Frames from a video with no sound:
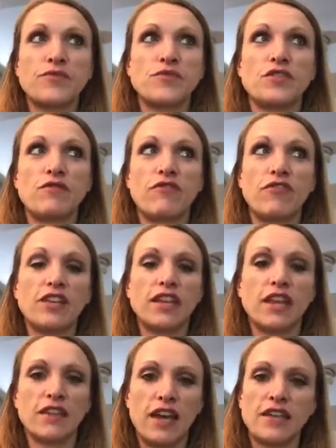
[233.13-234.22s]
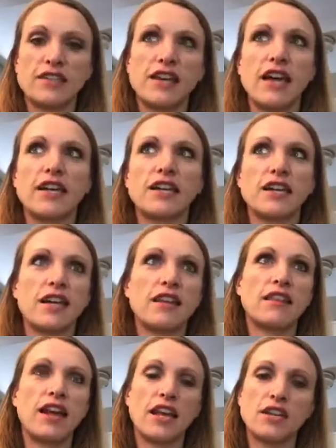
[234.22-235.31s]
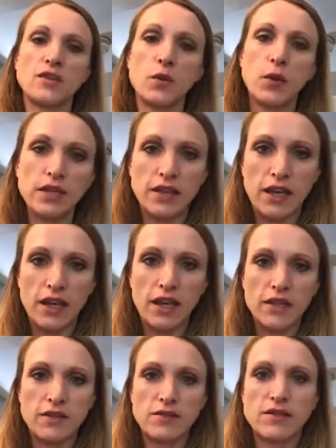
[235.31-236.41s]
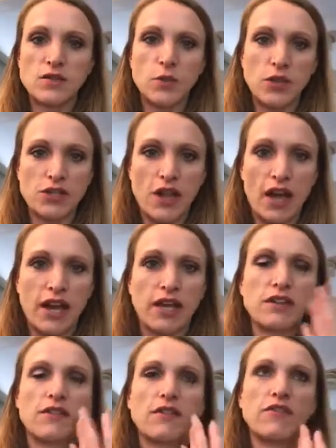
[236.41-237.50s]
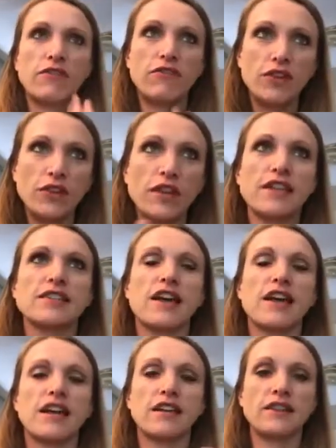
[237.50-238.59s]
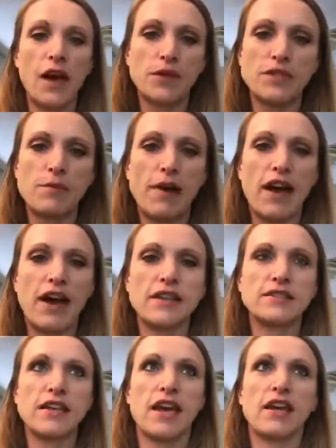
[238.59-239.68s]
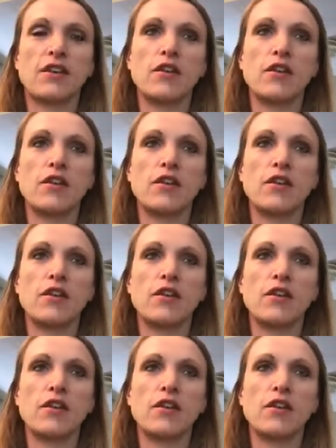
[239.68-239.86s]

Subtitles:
feeling the anxiety, then I can quickly switch that. I can feel the anxiety, allow it to pass, and